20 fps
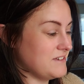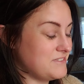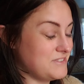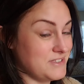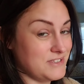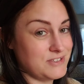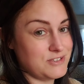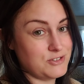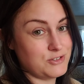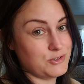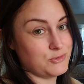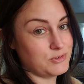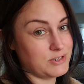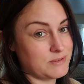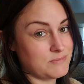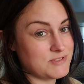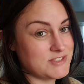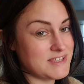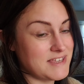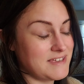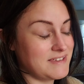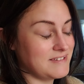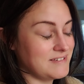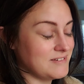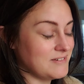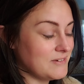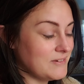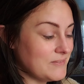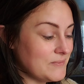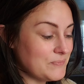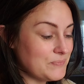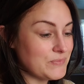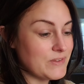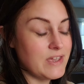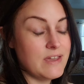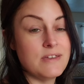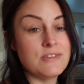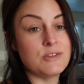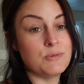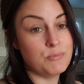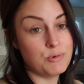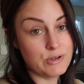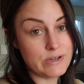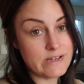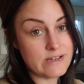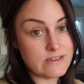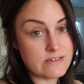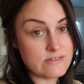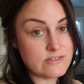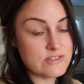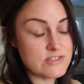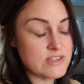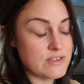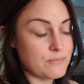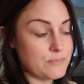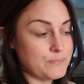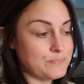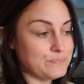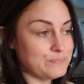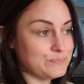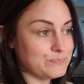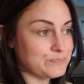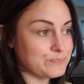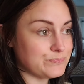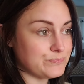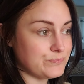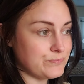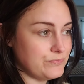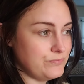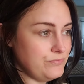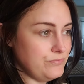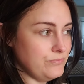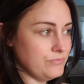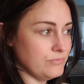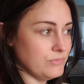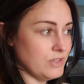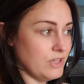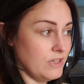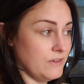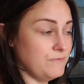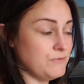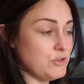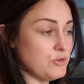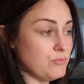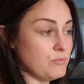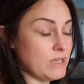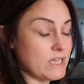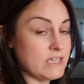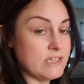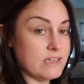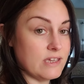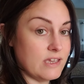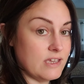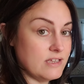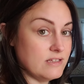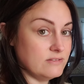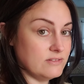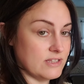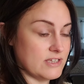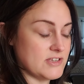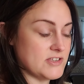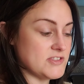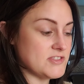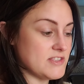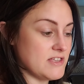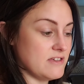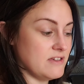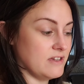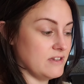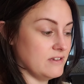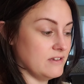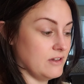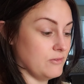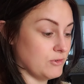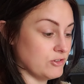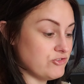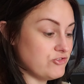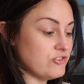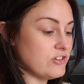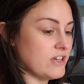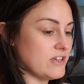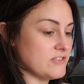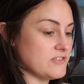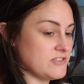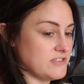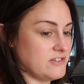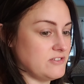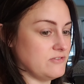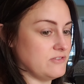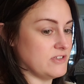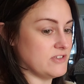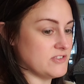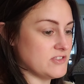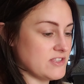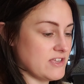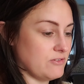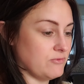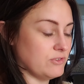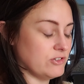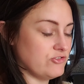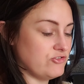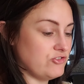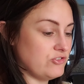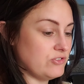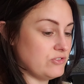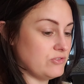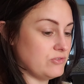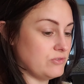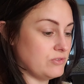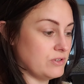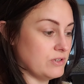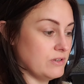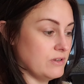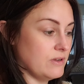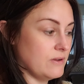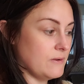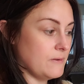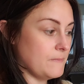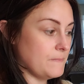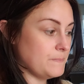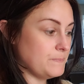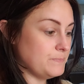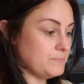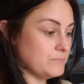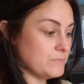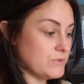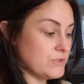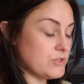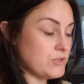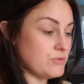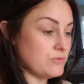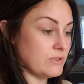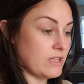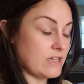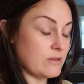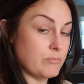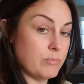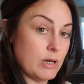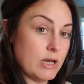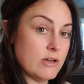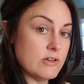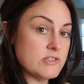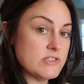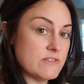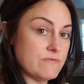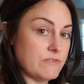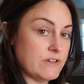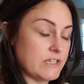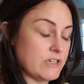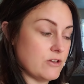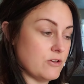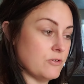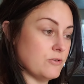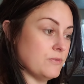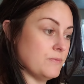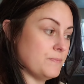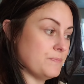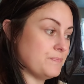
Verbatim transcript: I think you know what I'm saying. The point is, if you make a list, I want you guys to do this. I want you to like pause the video